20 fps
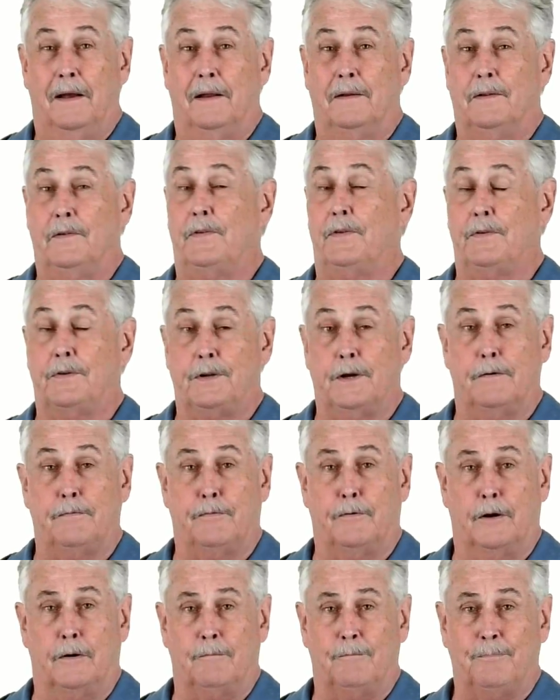This is a tough
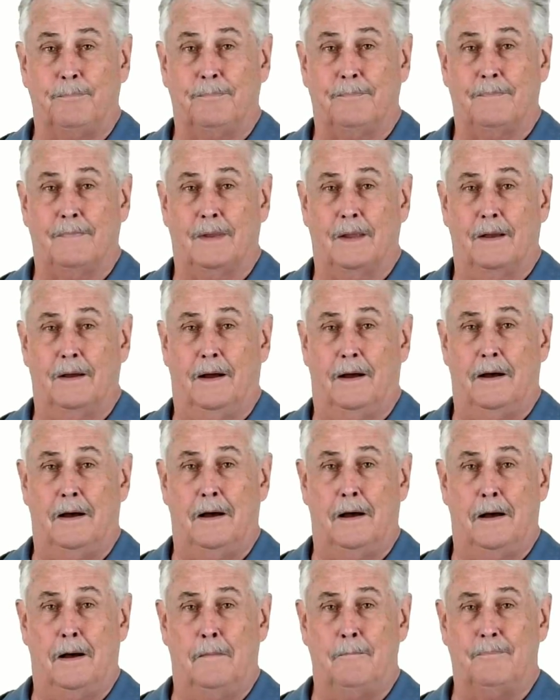one.
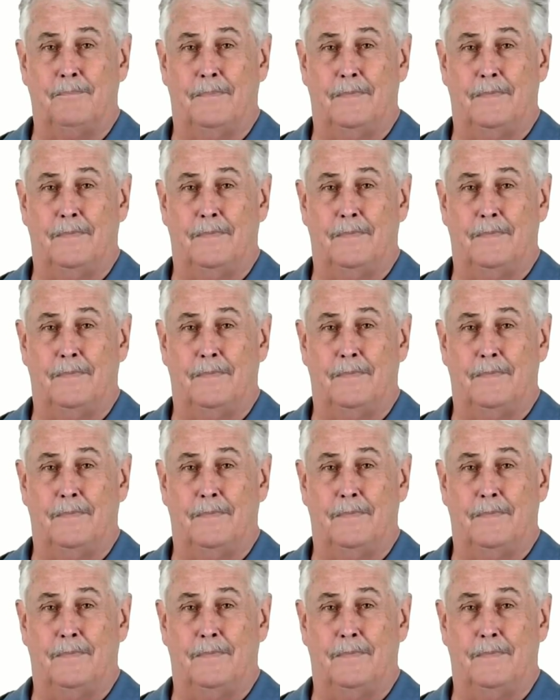Uh,